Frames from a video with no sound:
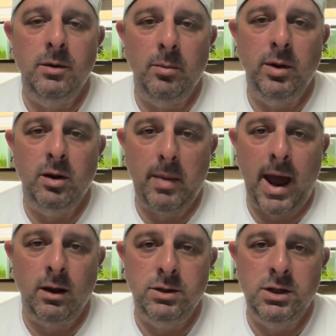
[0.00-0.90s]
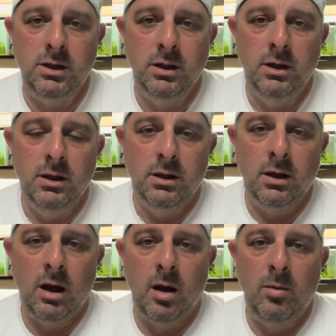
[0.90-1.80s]
They'll build up algae
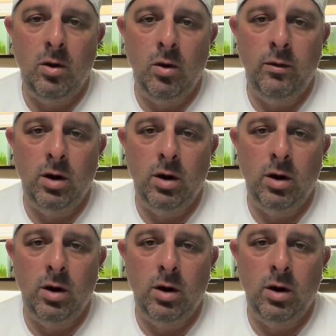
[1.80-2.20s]
over